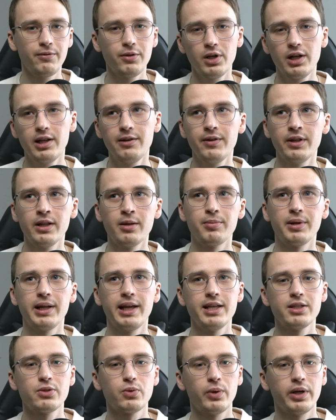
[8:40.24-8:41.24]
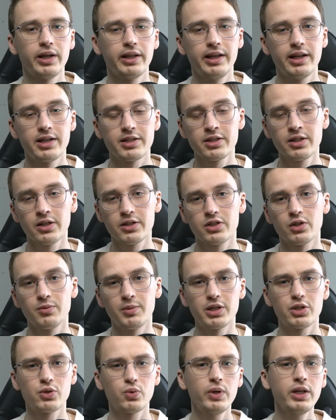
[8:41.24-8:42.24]
you live in a place where there's not so
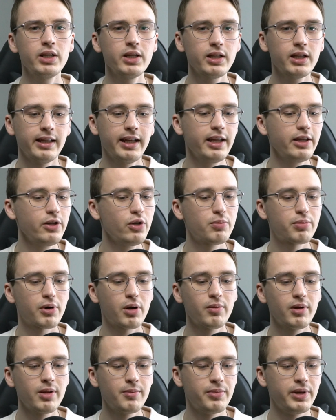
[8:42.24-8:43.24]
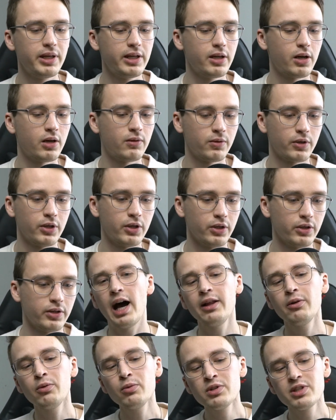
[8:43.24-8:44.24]
much wind, then you'll probably be off good.
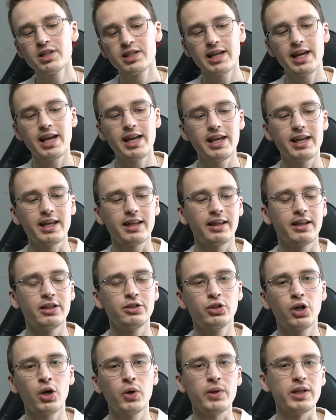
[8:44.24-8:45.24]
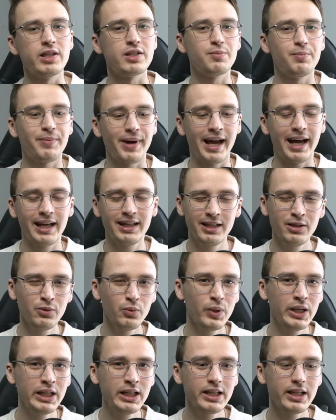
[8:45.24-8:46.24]
I won't say the drone is bad in
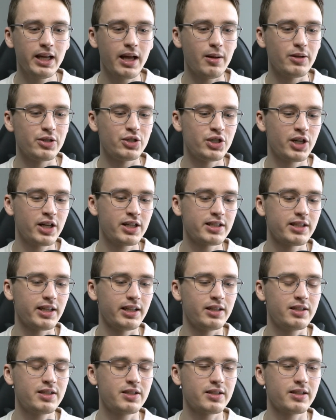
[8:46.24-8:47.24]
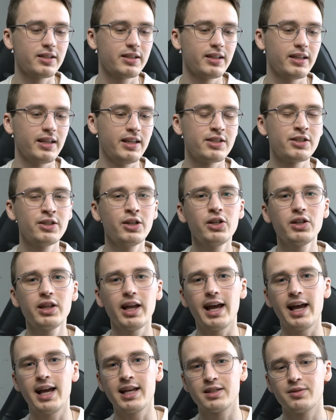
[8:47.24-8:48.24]
wind, just it's not
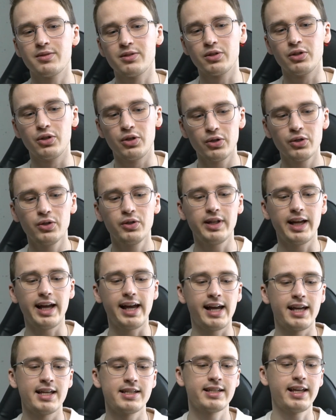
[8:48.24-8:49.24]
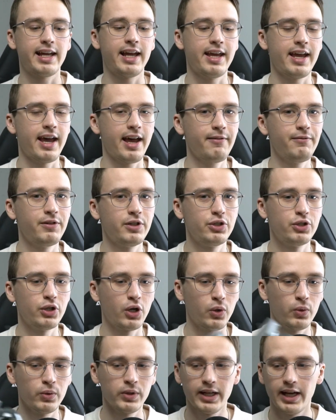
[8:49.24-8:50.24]
as good as a heavy
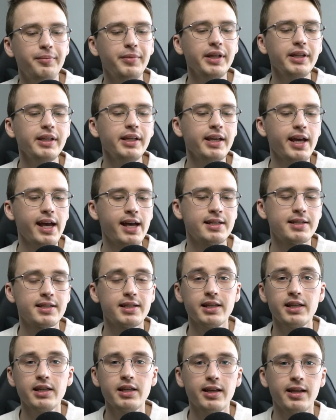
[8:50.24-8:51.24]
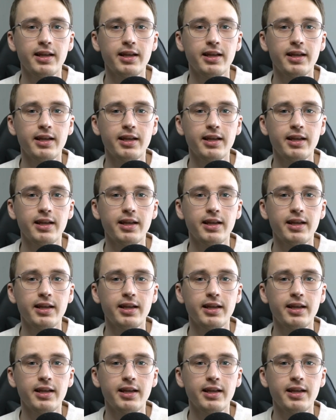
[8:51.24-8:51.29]
drone. Mini SE